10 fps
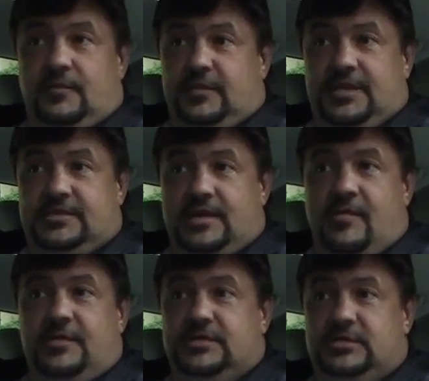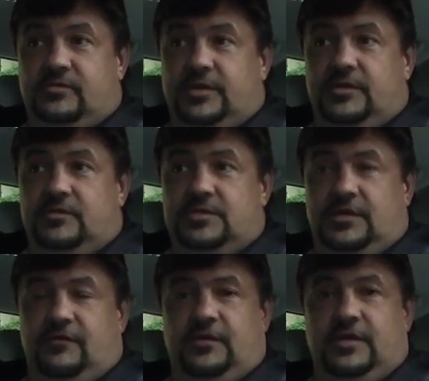The examiner is looking to
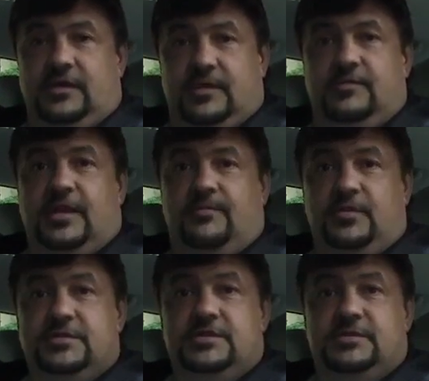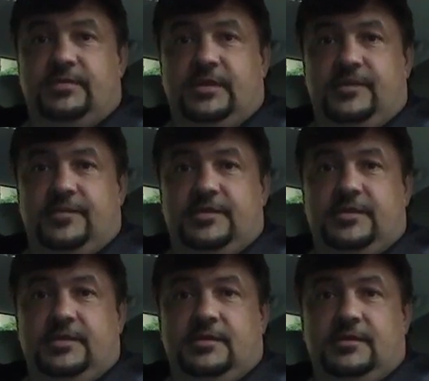see if you can keep that posted speed limit
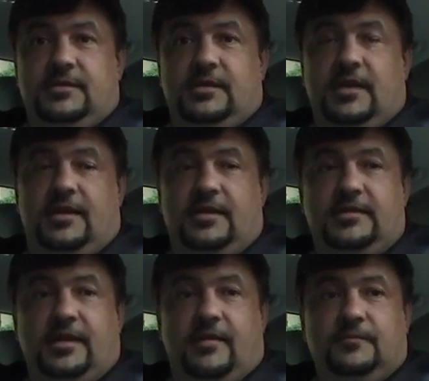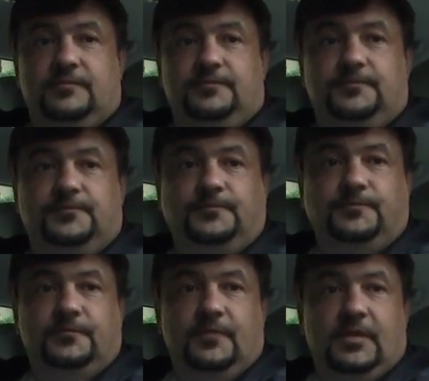at any time.
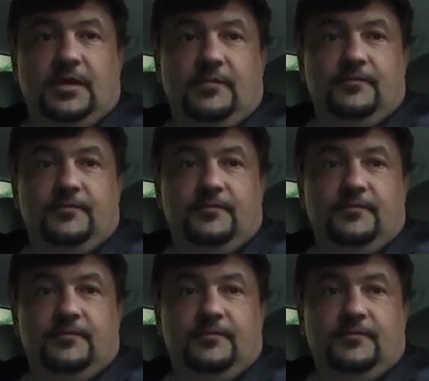Okay.